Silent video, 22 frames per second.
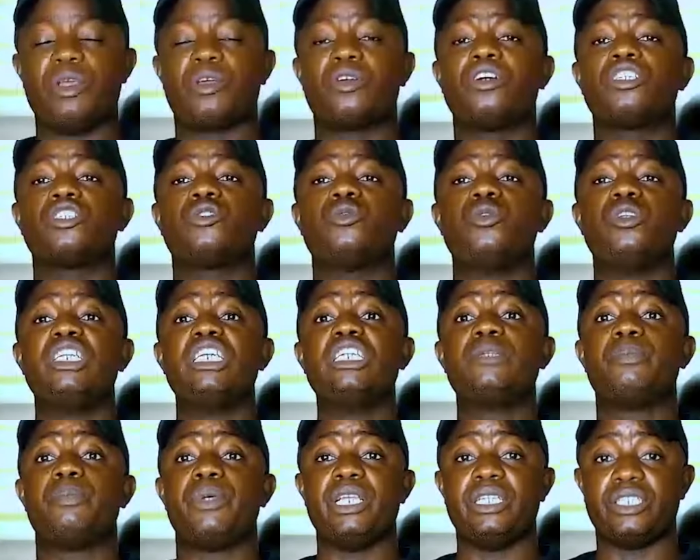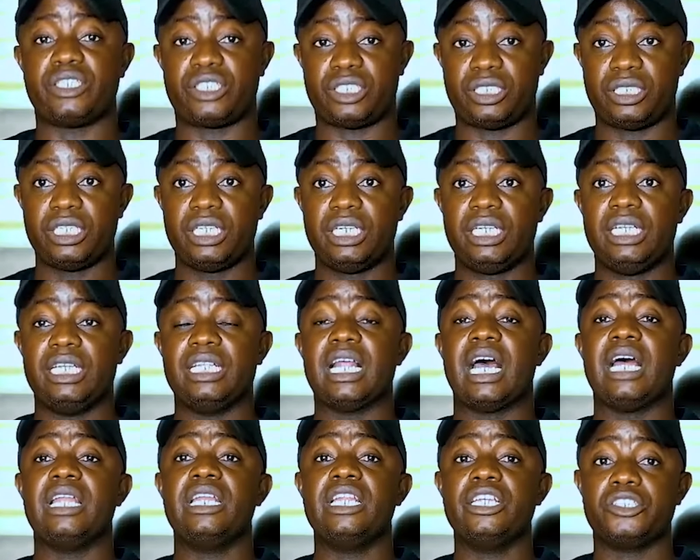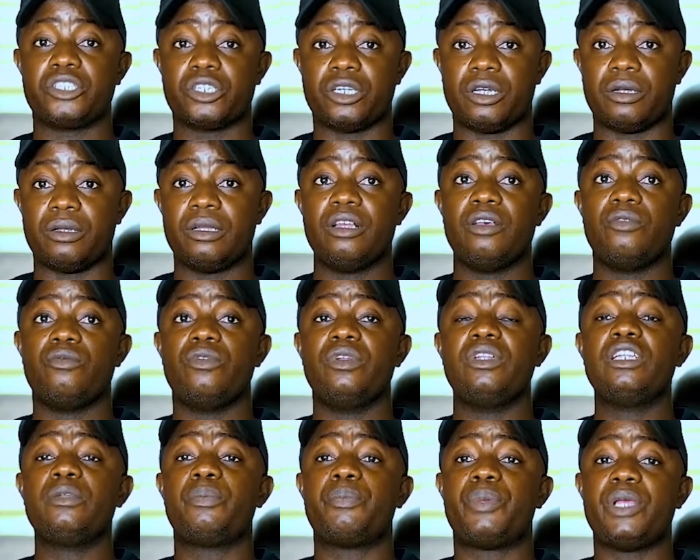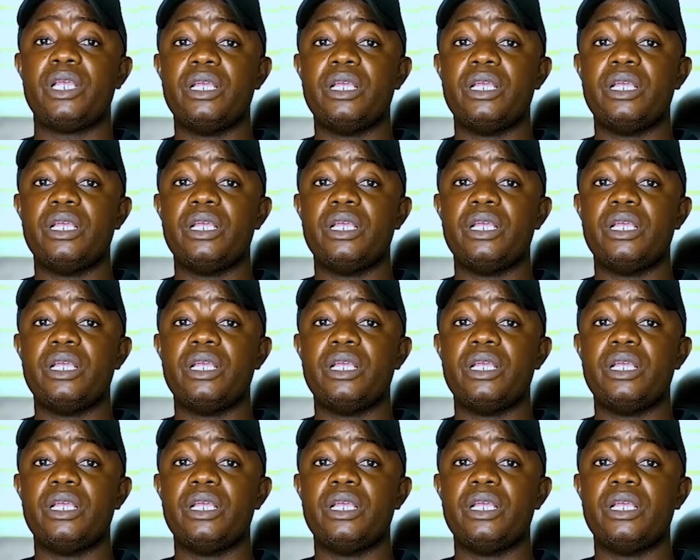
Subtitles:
because we need peace in our nation. We need